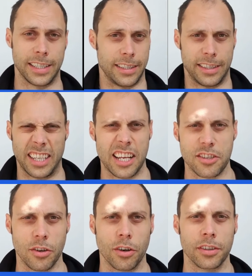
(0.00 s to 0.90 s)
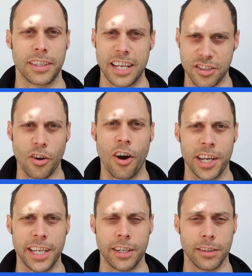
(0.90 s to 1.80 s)
that's not
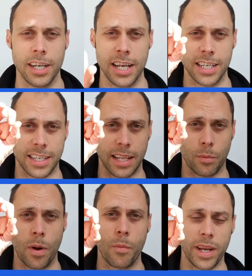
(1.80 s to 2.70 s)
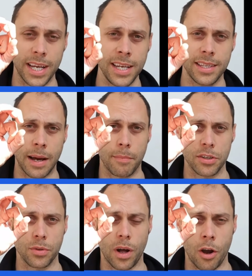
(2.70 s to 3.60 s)
ideal. So that when we eat, that
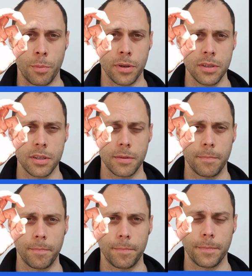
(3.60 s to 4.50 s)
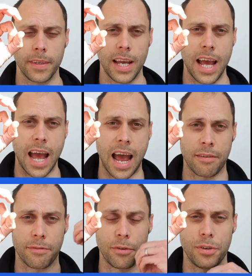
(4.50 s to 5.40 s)
muscle opens and
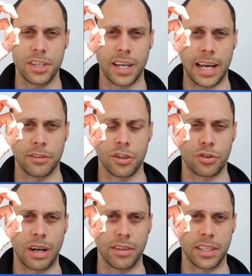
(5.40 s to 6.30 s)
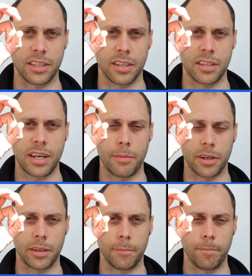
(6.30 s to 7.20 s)
food is allowed to travel into the
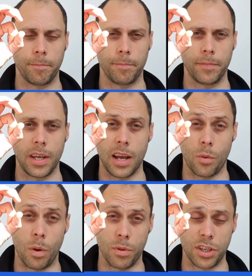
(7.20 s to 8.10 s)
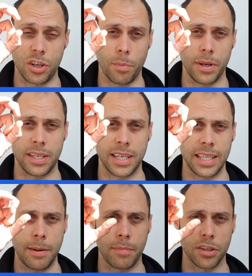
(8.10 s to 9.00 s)
stomach. When we stop eating,
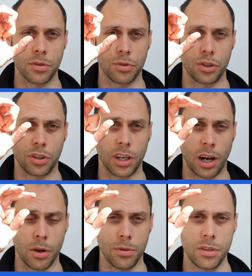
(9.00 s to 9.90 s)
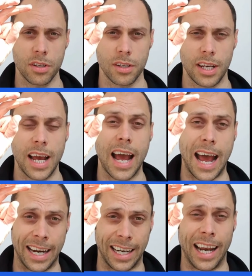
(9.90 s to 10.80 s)
that muscle should close
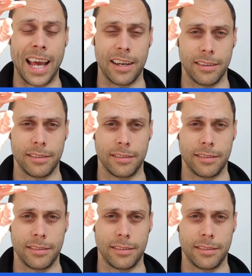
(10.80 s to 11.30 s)
and let